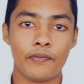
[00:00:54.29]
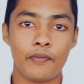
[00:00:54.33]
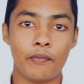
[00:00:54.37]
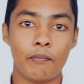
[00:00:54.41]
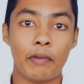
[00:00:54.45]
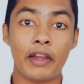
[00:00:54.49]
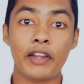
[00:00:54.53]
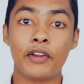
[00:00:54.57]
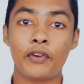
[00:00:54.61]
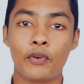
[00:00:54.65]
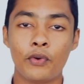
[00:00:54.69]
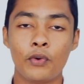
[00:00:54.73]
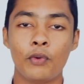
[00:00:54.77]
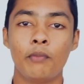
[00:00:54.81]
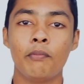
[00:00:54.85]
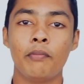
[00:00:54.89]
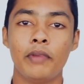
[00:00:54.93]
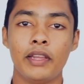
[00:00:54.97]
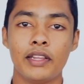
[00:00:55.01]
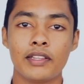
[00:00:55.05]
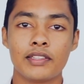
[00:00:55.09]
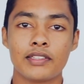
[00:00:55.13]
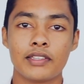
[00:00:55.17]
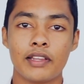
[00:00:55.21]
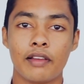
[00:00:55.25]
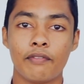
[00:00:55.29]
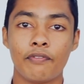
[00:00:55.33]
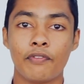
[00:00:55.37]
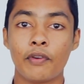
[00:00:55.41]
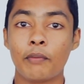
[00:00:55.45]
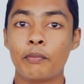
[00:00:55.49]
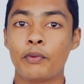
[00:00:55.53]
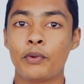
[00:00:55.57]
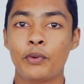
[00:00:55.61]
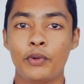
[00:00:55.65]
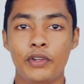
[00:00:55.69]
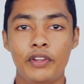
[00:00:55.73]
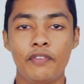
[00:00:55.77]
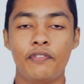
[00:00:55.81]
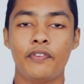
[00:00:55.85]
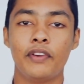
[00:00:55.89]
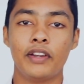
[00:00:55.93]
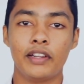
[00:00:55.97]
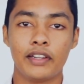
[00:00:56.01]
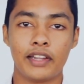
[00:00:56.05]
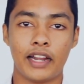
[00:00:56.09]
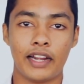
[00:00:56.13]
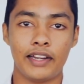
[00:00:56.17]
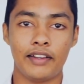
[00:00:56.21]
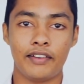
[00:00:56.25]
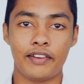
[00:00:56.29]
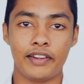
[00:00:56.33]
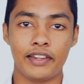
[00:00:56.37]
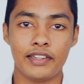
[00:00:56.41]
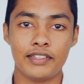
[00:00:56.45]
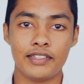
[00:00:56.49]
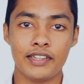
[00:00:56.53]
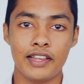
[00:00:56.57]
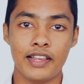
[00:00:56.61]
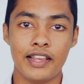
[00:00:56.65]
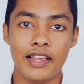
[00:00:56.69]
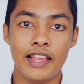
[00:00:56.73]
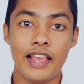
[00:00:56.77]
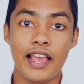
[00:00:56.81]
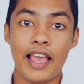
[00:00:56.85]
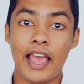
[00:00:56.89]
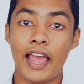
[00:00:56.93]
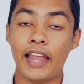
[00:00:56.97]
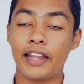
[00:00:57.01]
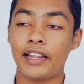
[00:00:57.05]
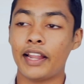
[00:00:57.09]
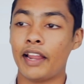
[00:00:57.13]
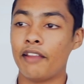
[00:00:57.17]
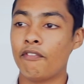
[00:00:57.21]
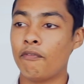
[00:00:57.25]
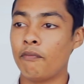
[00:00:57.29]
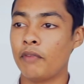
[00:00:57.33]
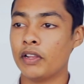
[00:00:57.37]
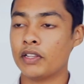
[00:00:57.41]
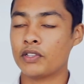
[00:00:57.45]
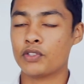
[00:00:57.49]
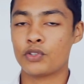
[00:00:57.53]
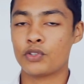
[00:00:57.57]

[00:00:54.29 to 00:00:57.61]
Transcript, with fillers: my roommates are from two different countries, and I've met